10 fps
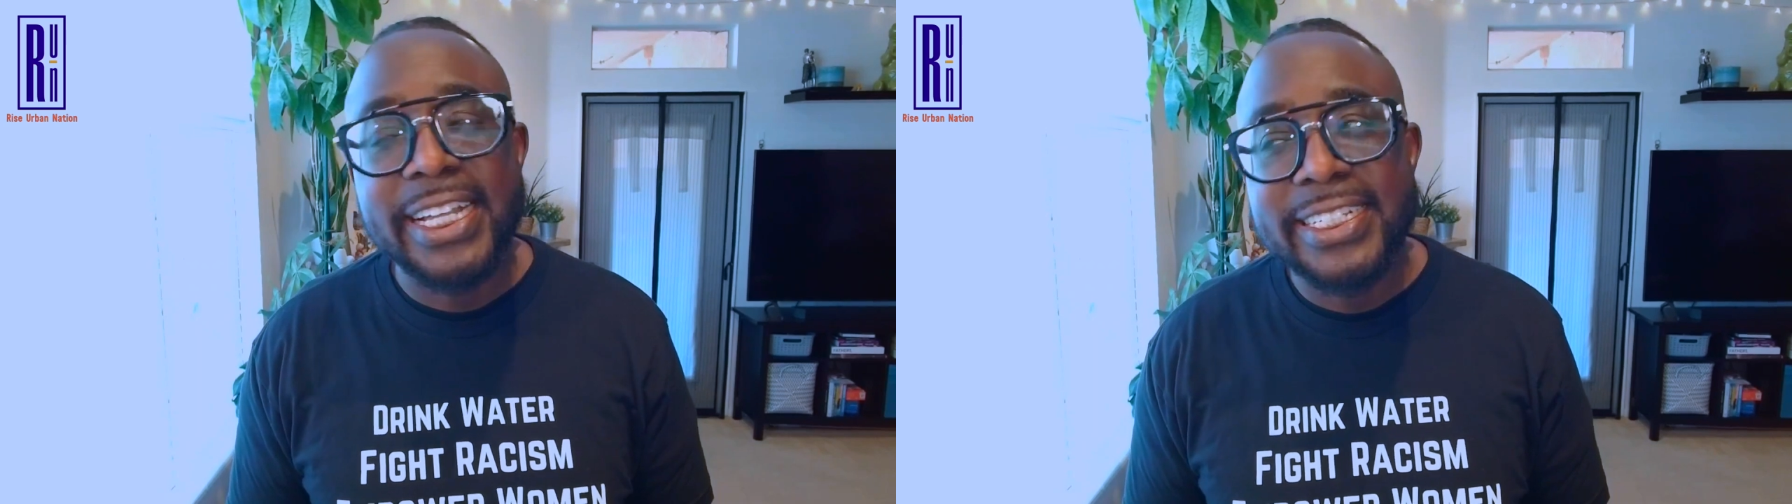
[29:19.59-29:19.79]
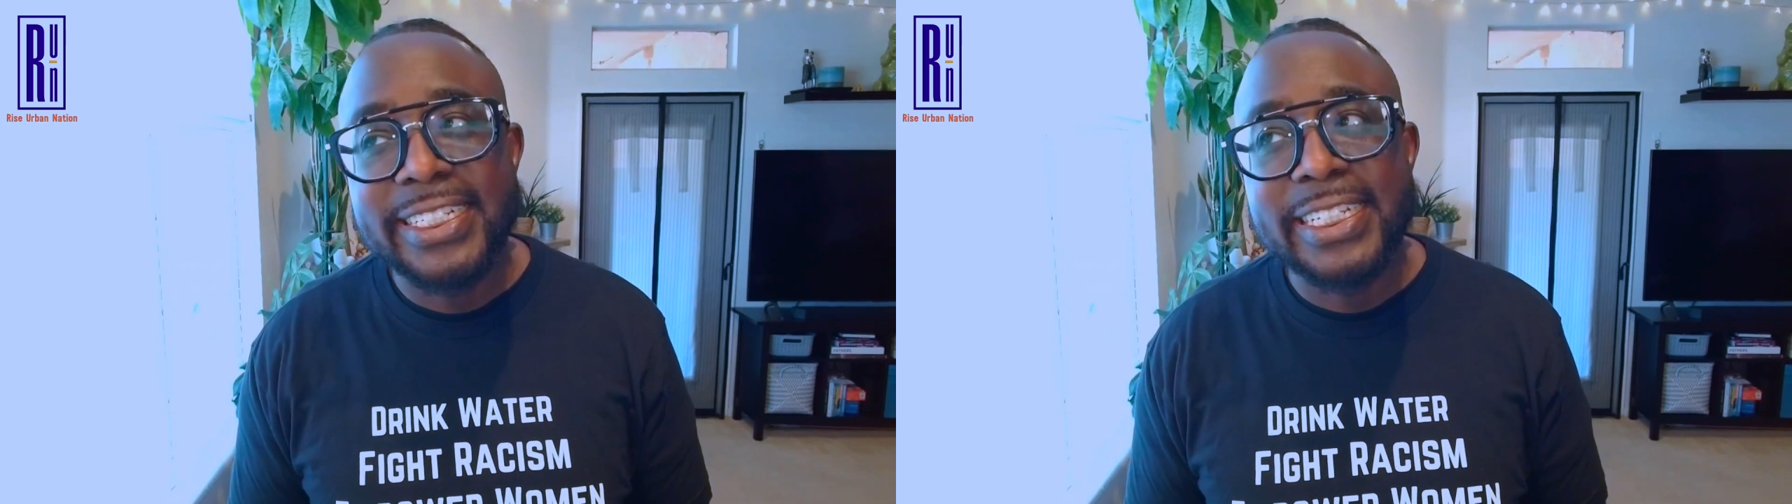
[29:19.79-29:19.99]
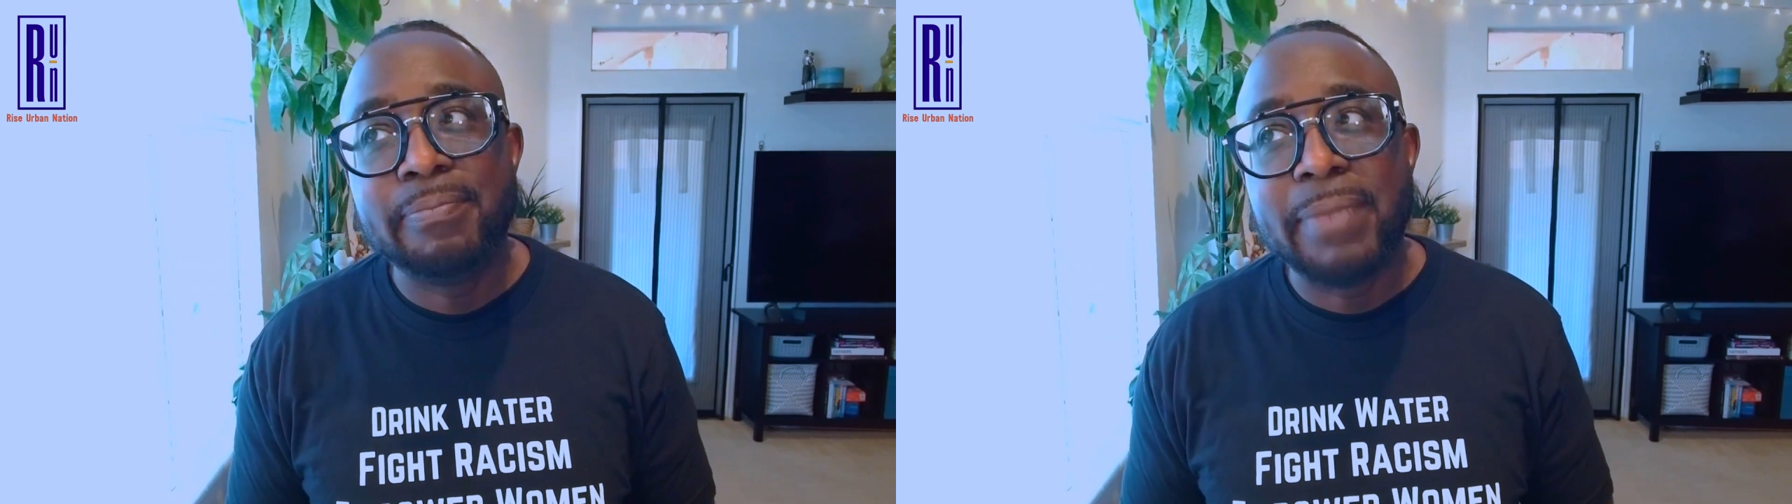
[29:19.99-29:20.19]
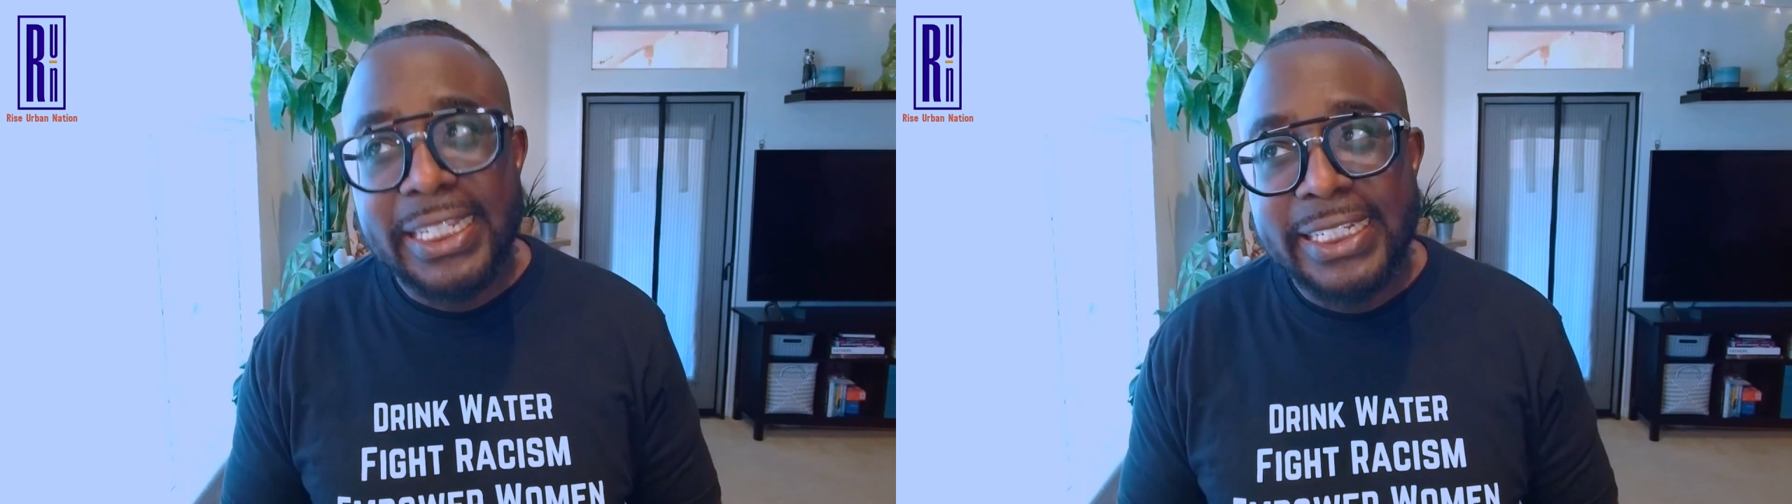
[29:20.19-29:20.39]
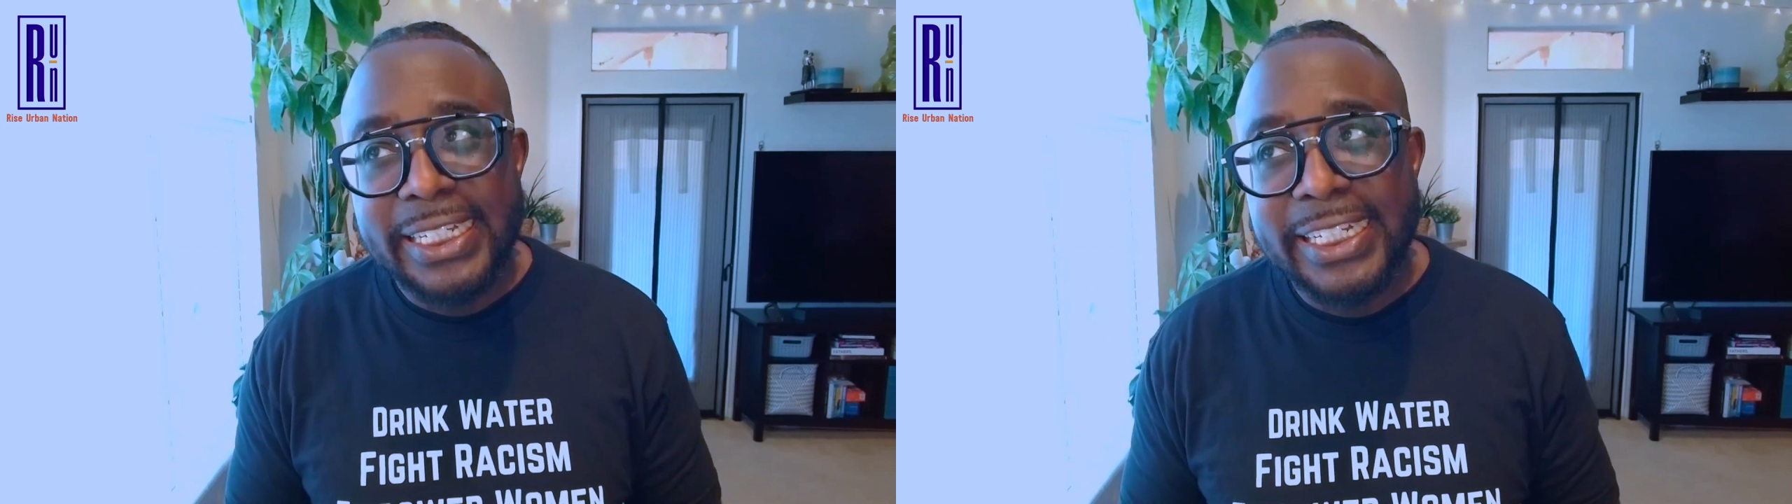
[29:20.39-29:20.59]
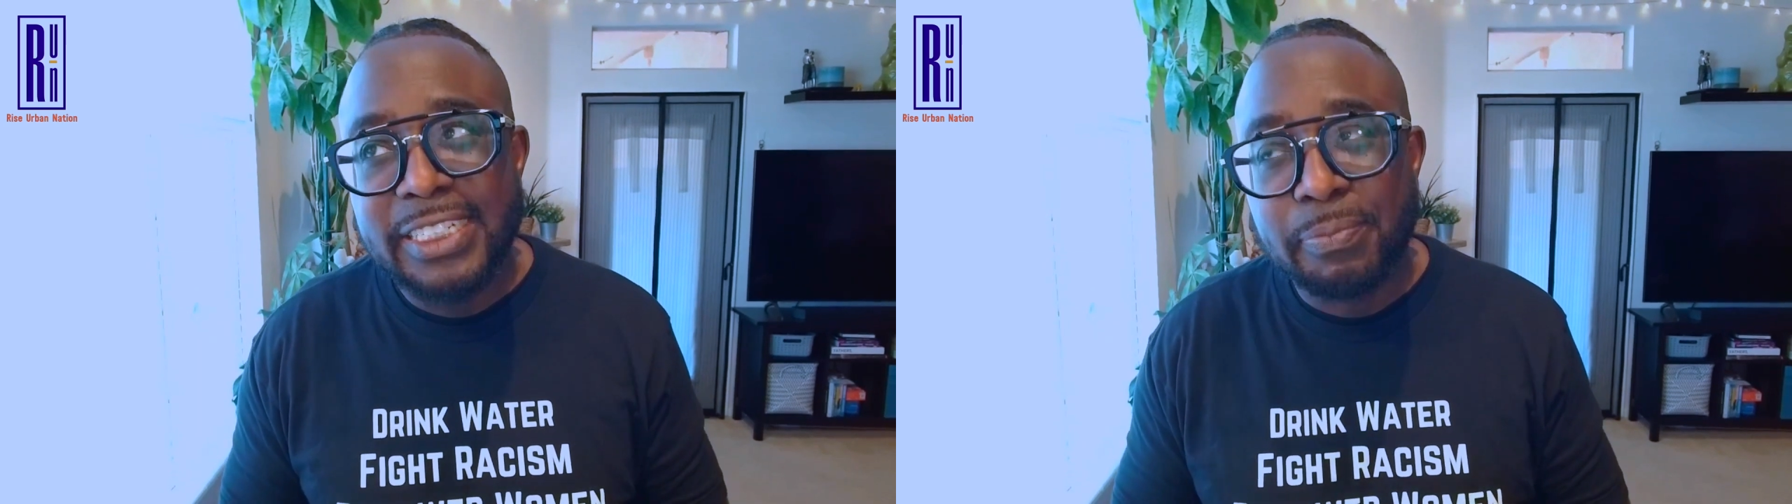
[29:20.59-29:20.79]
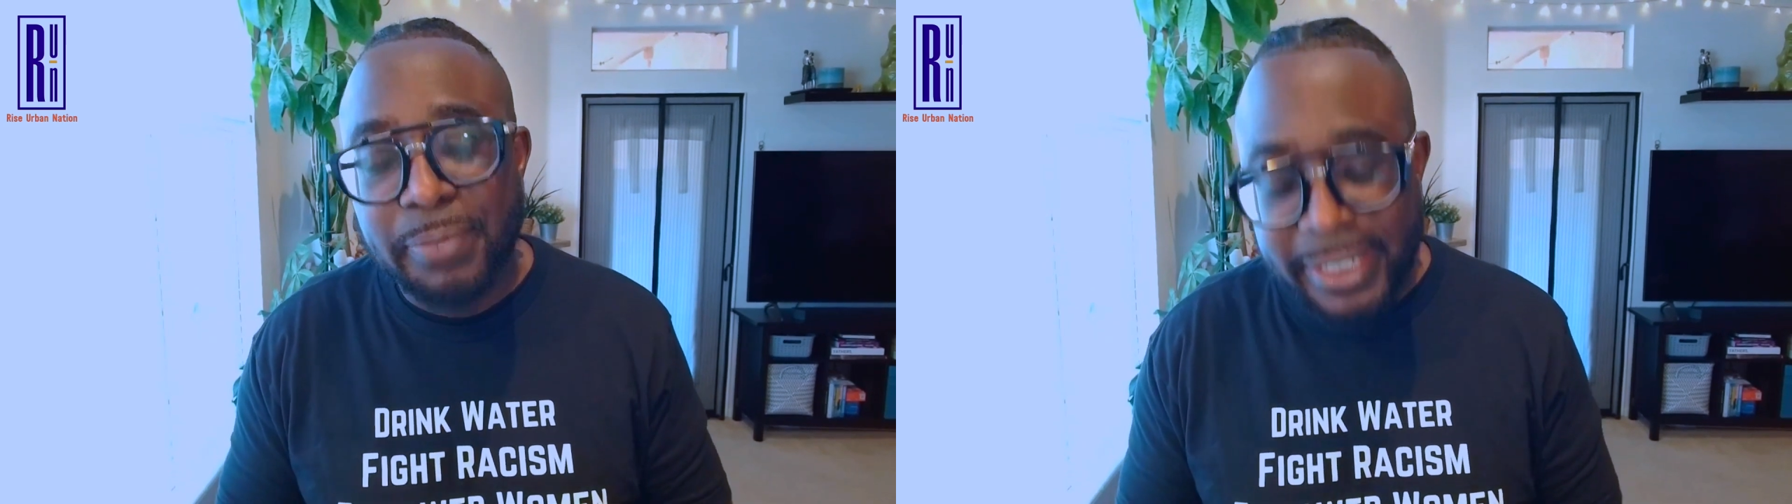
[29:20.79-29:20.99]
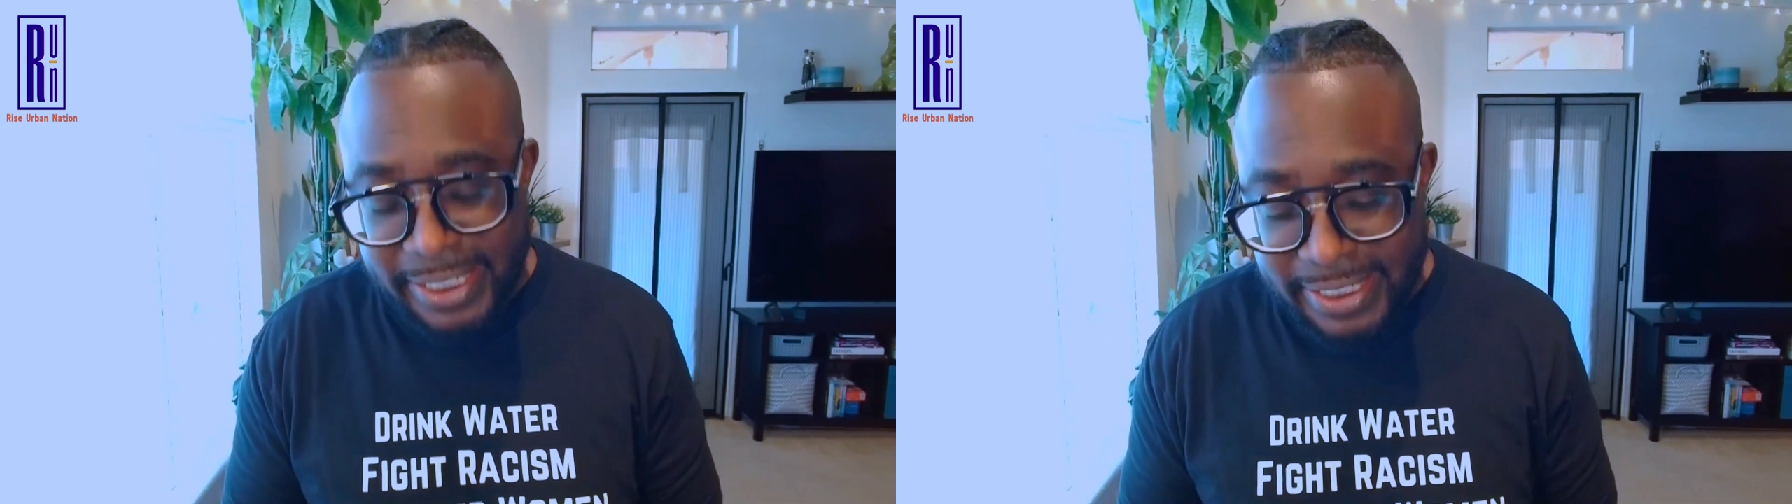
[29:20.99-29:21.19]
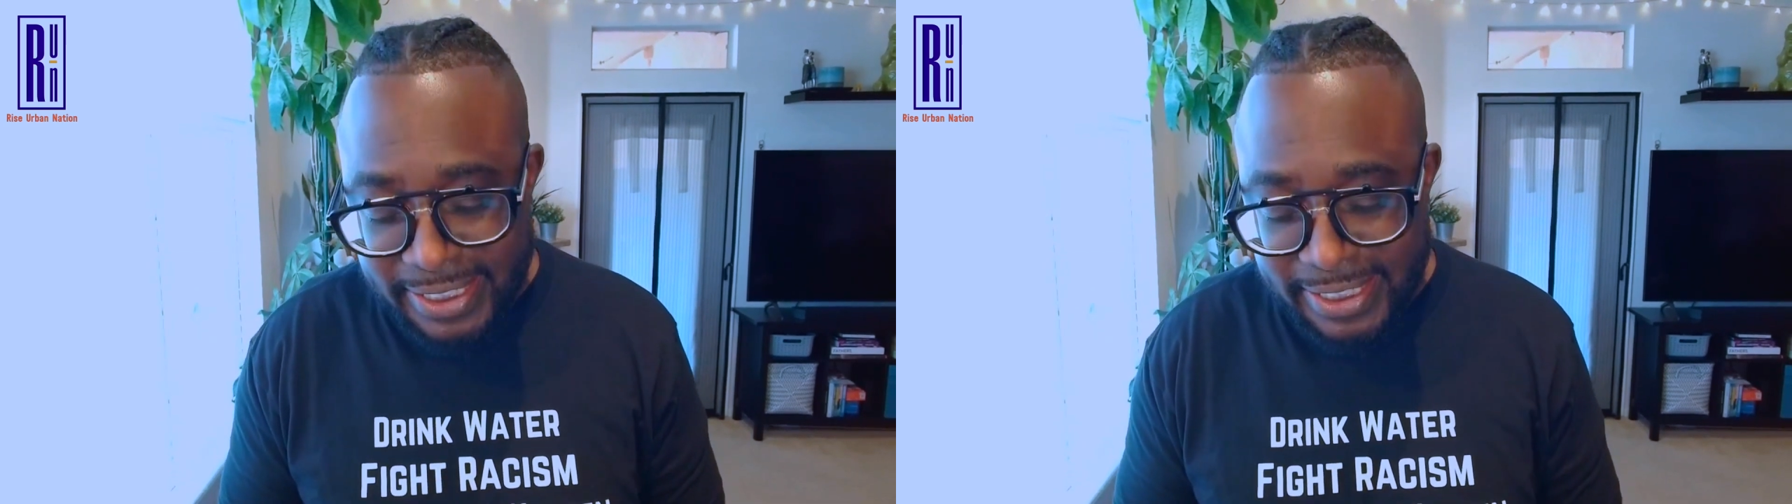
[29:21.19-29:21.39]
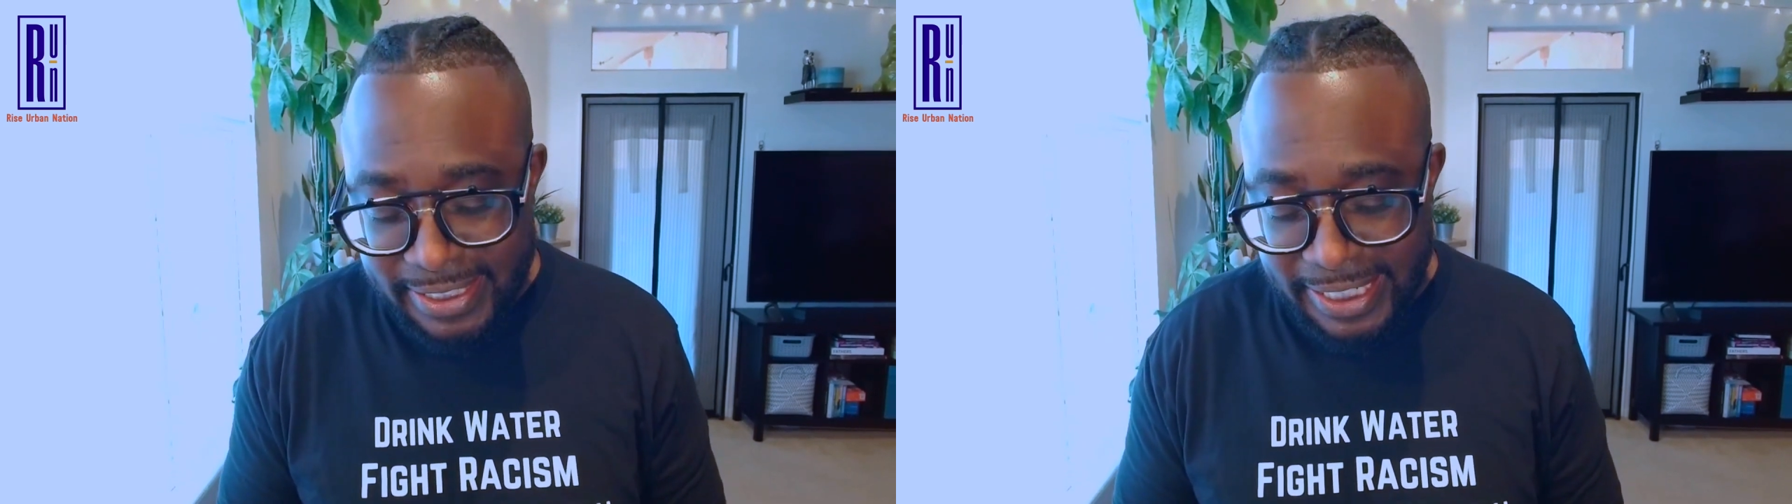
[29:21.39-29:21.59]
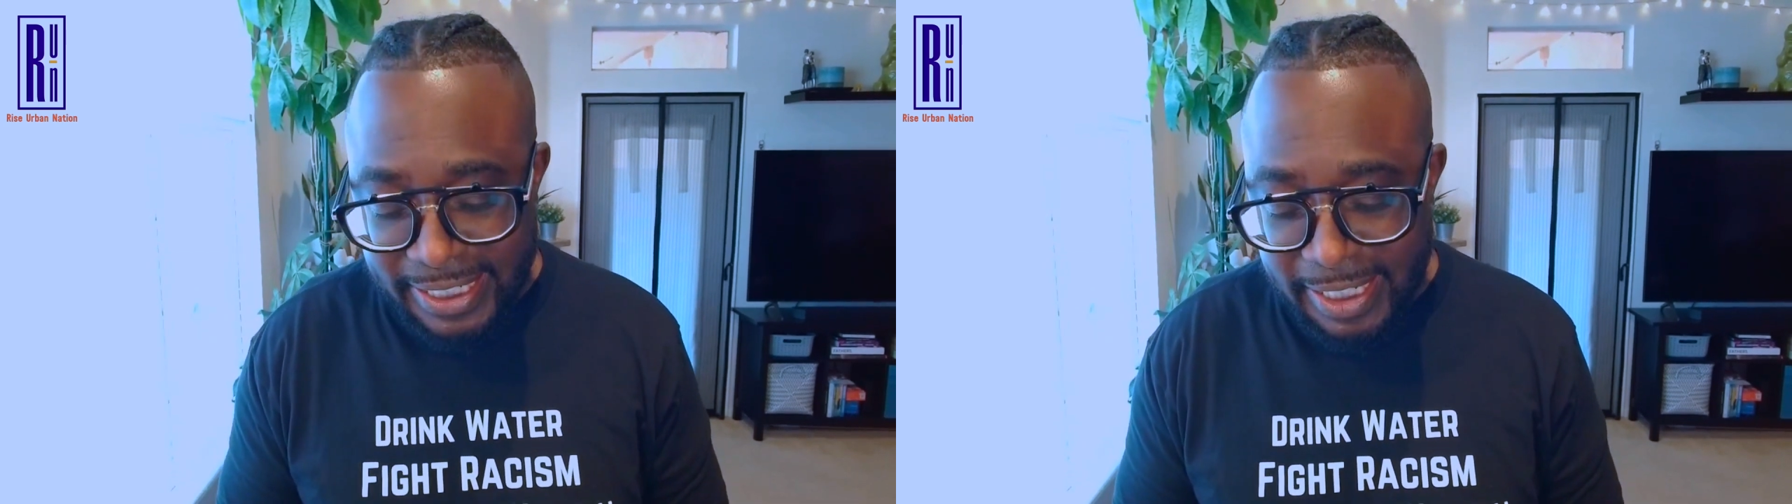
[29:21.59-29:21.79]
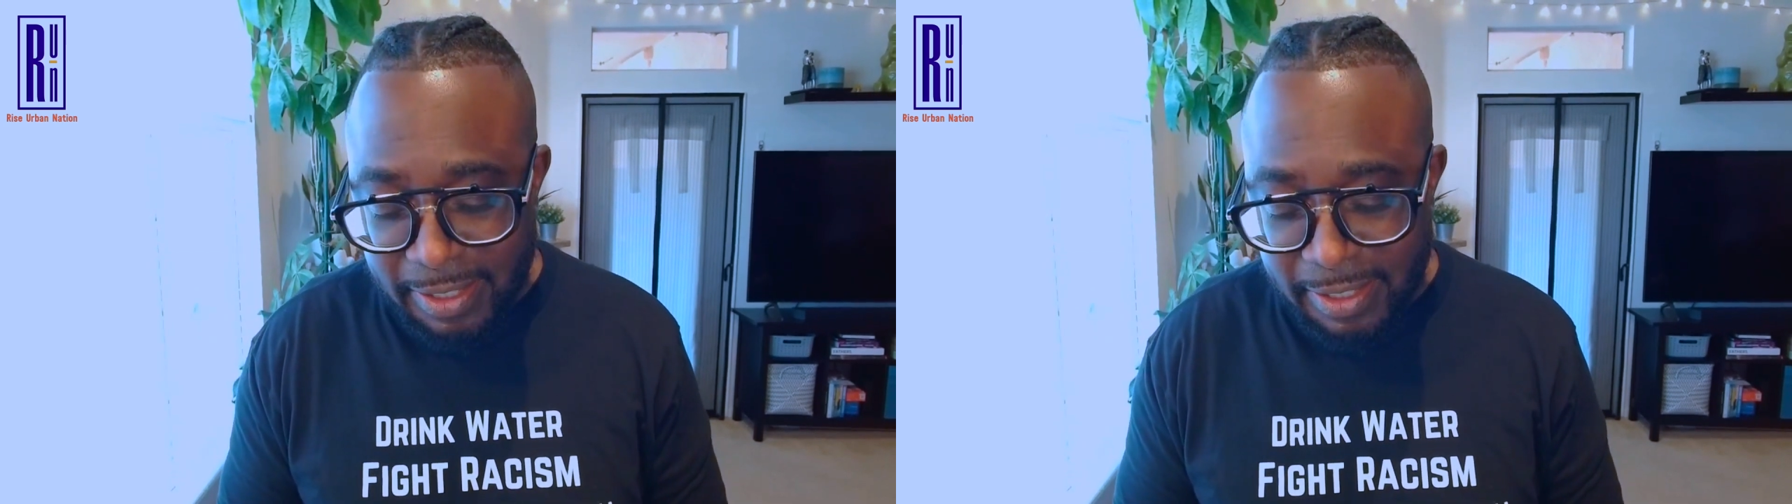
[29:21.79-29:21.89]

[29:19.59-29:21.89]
SD Melanin experience like.